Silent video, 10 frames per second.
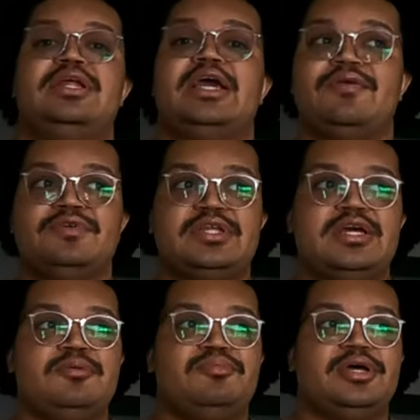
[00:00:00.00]
like
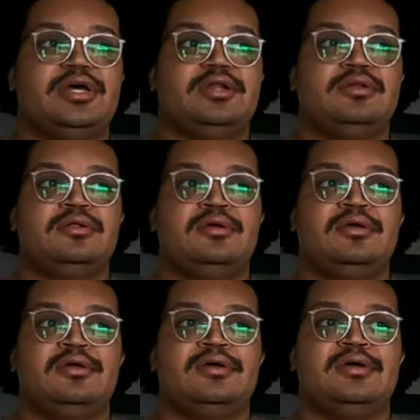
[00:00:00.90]
everything, but
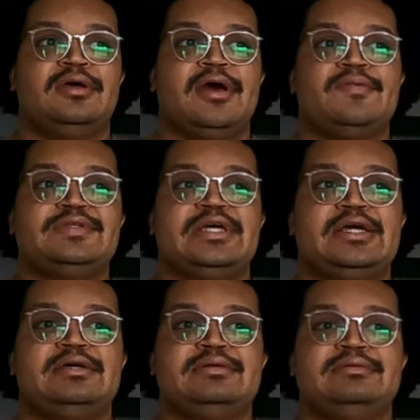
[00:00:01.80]
I would
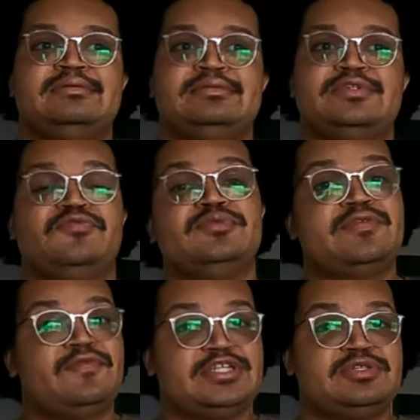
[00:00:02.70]
say the fruits
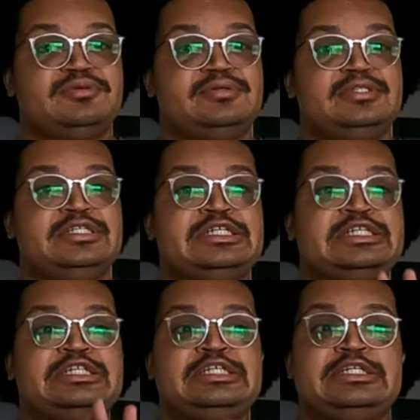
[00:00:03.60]
and vegetables,
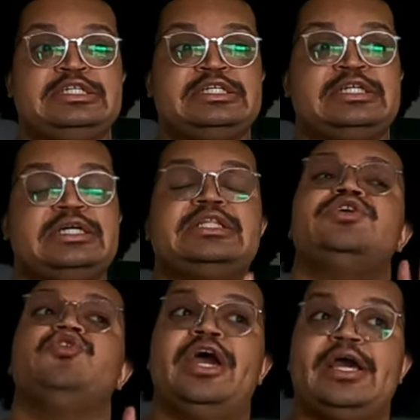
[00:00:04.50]

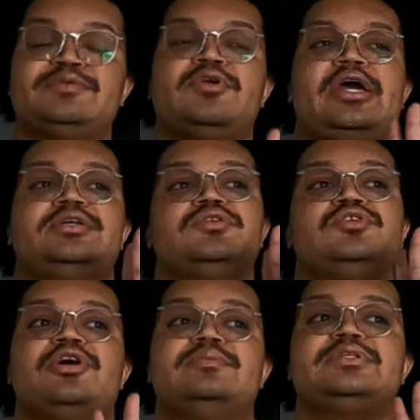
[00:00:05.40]
the grapes. Okay, so
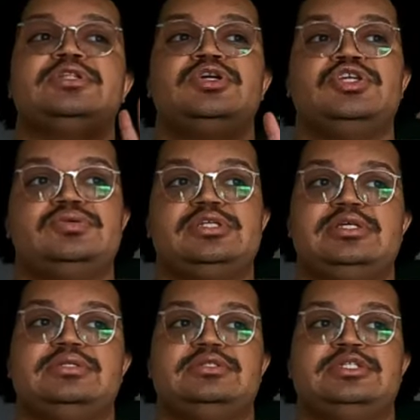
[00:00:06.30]
the grapes and the
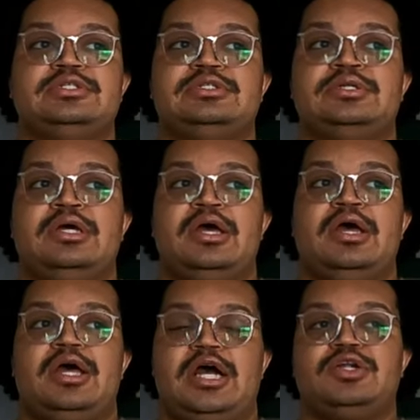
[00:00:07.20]
cuties
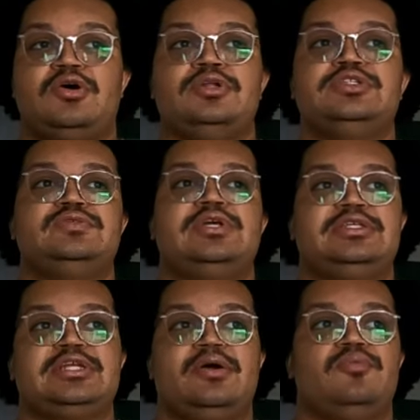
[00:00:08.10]
are the only two
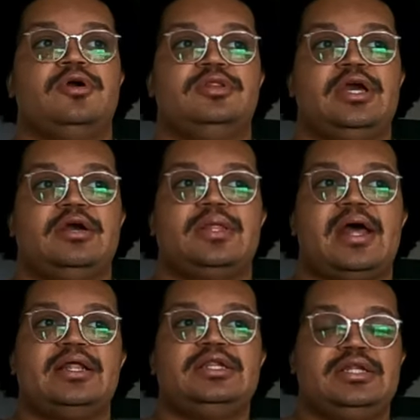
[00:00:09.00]
things that weren't there
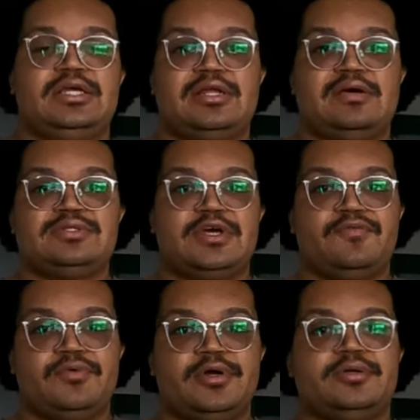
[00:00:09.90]
that I needed, that I was looking
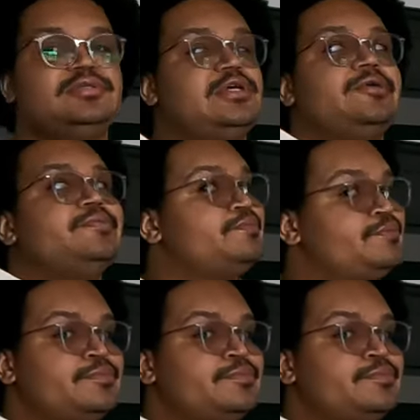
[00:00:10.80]
for. So